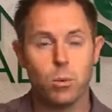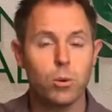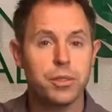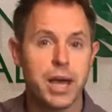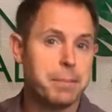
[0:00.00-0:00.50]

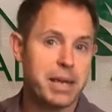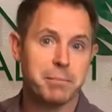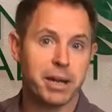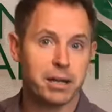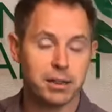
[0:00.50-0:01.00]
won't that make
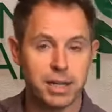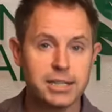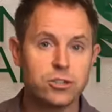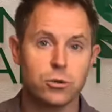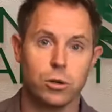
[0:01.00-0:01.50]
my
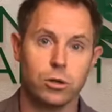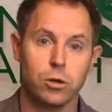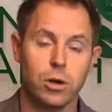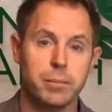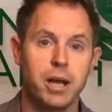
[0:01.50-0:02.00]
cholesterol
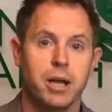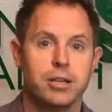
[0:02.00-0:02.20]
go up?